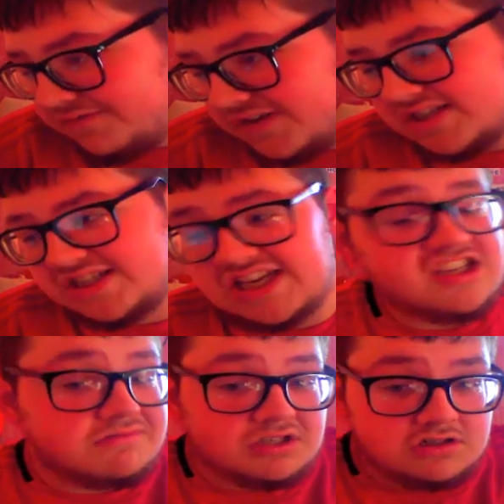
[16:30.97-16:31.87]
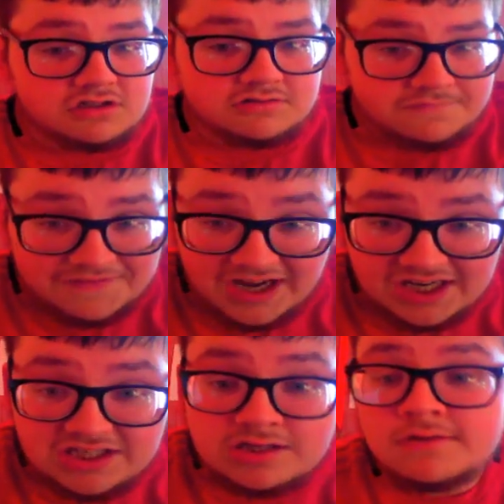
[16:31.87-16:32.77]
his assessment goes
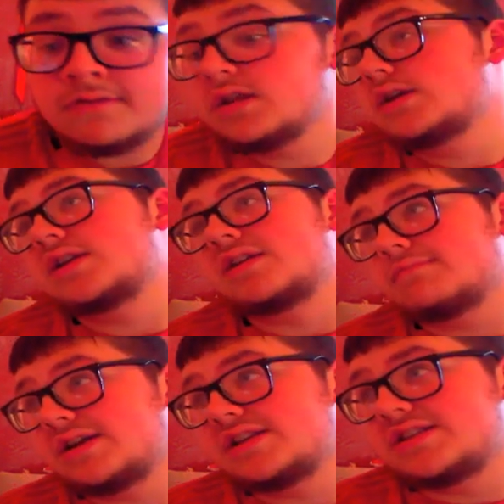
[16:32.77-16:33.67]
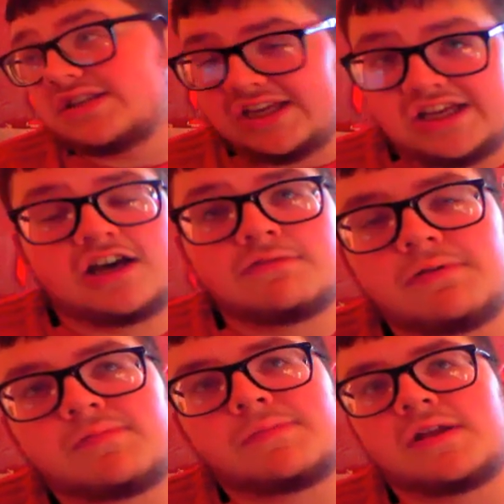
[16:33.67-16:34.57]
fine, then it means Lingard will
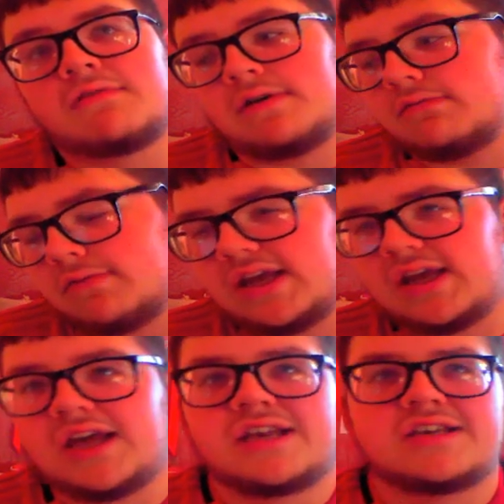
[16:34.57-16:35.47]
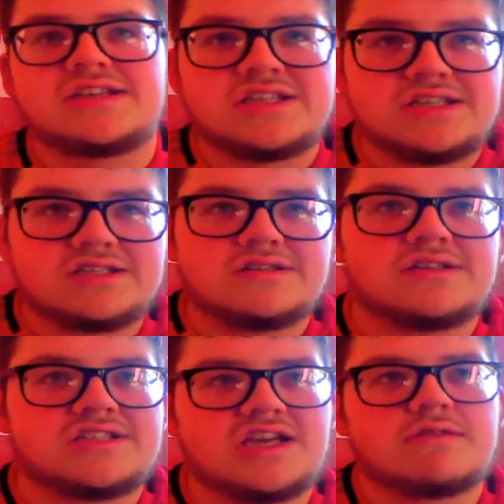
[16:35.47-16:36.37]
probably play at right wing and
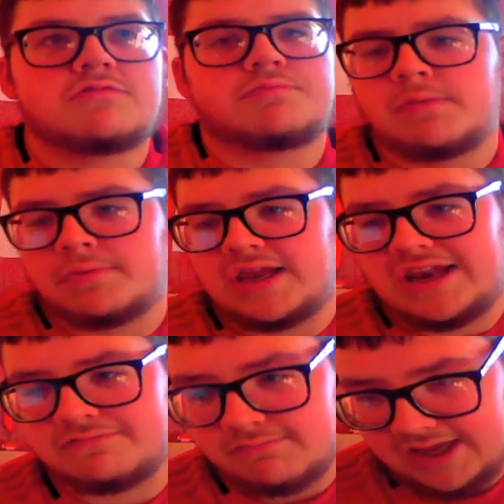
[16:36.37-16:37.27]
James will probably play left